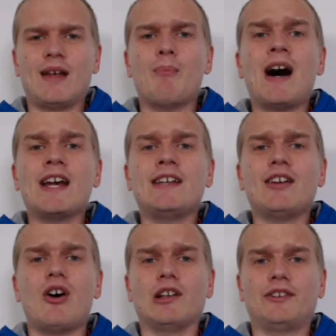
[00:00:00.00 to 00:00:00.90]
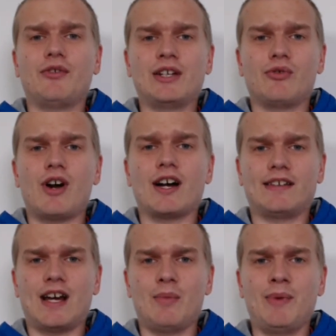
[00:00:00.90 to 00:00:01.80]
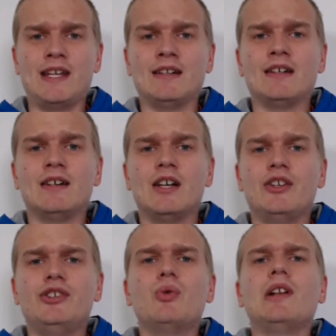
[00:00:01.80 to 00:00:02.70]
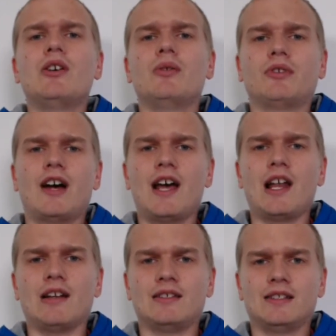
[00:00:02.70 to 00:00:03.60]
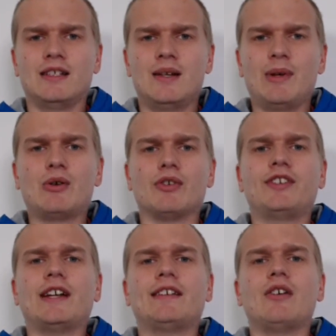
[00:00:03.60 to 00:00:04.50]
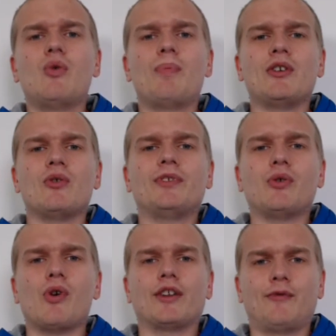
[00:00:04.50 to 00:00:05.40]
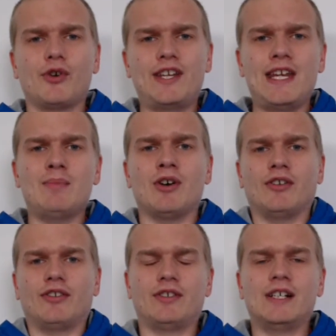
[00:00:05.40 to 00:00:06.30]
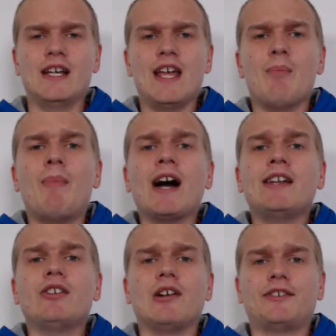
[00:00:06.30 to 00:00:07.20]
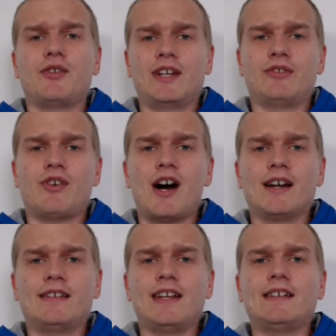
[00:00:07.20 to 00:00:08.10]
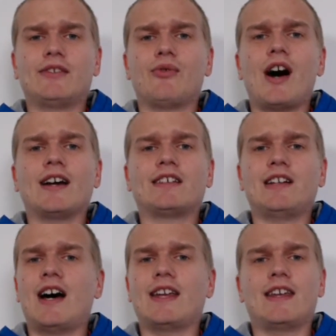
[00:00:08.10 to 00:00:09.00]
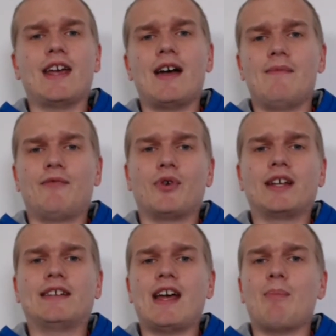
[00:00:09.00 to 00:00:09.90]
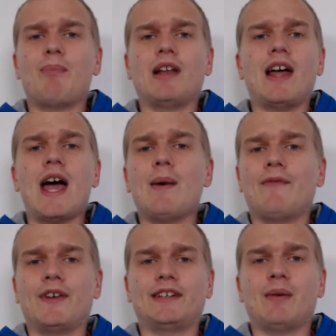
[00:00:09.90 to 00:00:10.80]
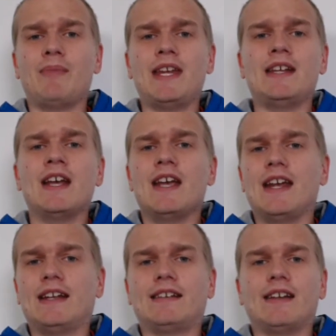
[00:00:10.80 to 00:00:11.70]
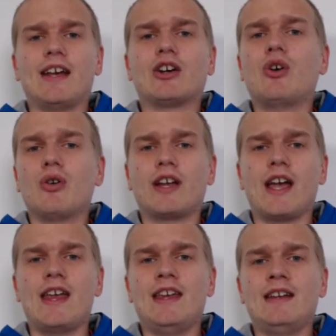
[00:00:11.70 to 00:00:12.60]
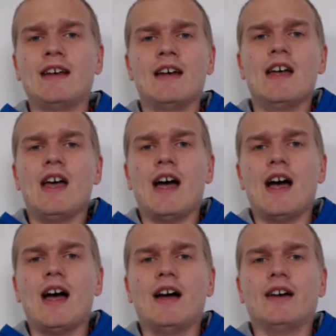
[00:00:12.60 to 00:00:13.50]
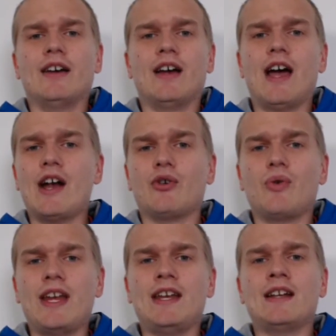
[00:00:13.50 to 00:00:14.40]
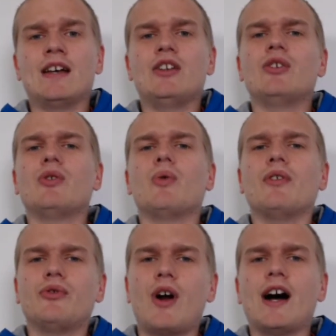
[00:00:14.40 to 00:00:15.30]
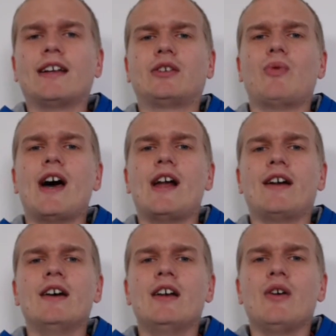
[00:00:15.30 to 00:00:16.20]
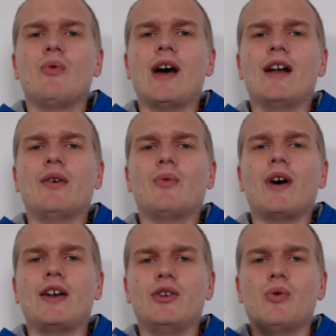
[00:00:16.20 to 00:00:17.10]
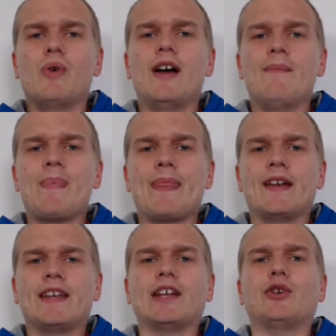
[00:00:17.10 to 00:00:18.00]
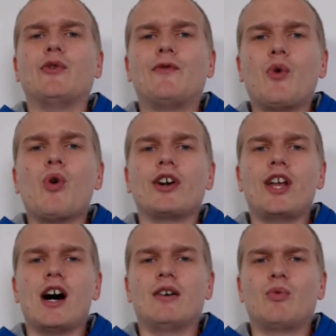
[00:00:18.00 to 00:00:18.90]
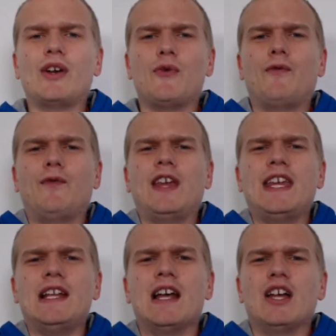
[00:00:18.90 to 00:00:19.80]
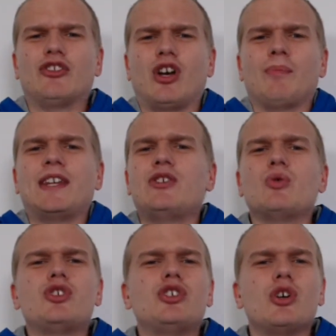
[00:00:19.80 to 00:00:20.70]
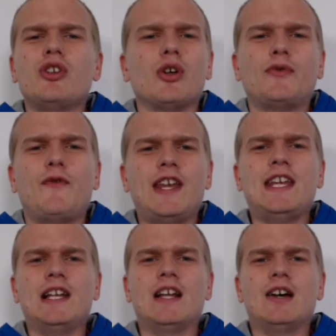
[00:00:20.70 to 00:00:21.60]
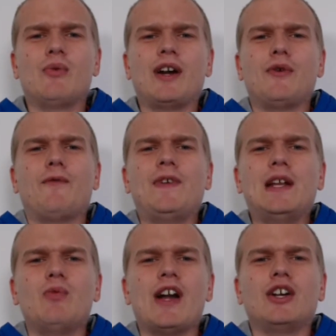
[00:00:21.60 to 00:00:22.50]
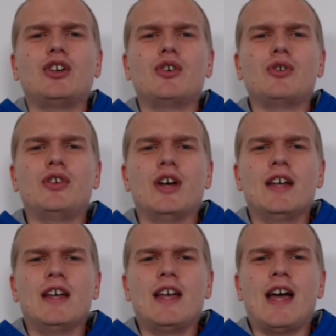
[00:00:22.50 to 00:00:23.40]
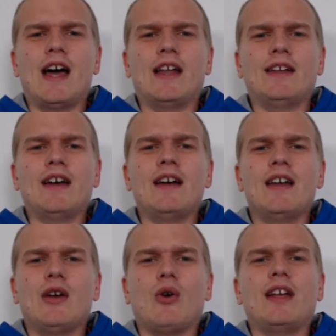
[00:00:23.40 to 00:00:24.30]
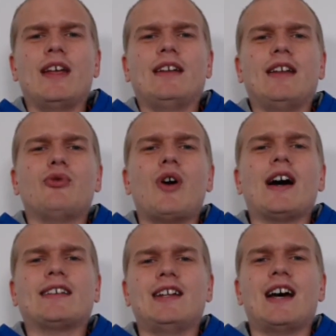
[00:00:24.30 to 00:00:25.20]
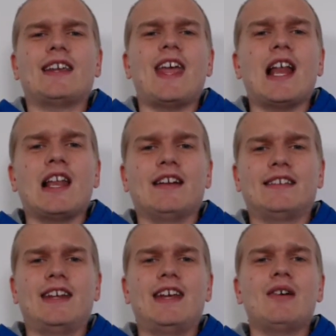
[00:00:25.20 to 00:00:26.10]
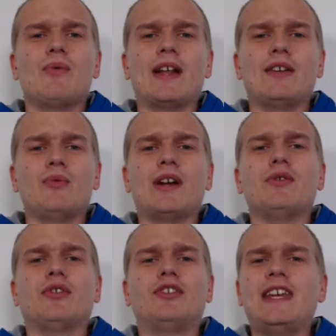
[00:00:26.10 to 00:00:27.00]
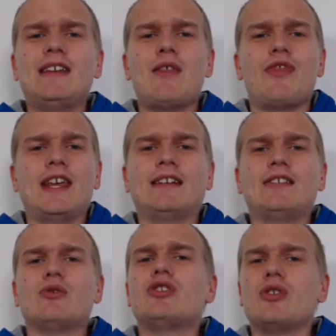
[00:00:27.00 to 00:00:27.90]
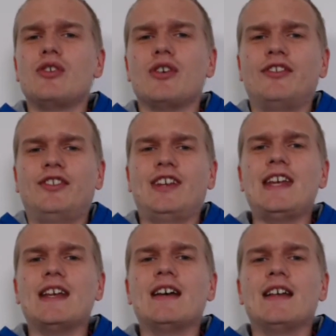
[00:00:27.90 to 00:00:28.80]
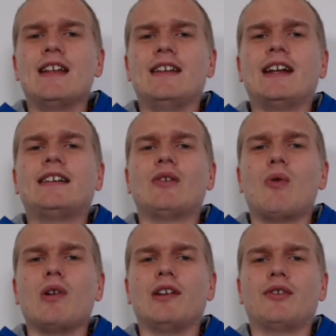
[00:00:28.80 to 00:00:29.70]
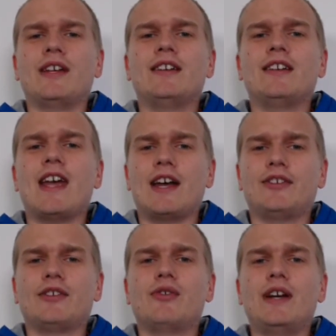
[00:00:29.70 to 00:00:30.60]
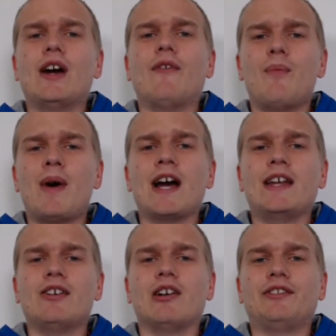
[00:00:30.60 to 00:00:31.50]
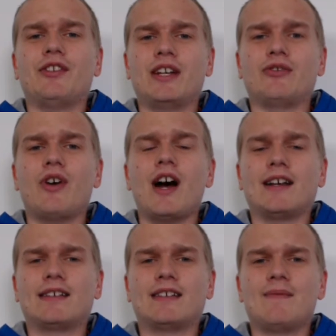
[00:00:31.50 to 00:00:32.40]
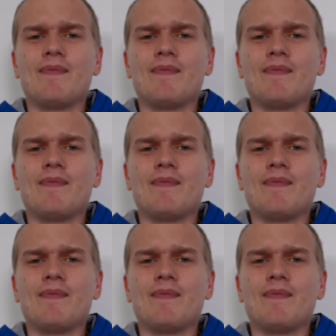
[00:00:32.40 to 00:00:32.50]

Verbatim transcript: mind altering drugs i mean you will go to hell because that's open up doors for demons mind altering drugs is drugs like uh, for example amphetamine it's uh, cocaine uh, heroin you know drugs where where where you uh, get euphoria, where you feel something you should not feel, where you feel very good. And uh, it, drugs like LSD, when, when you see things you should not see, that's also in the category of mind altering drugs.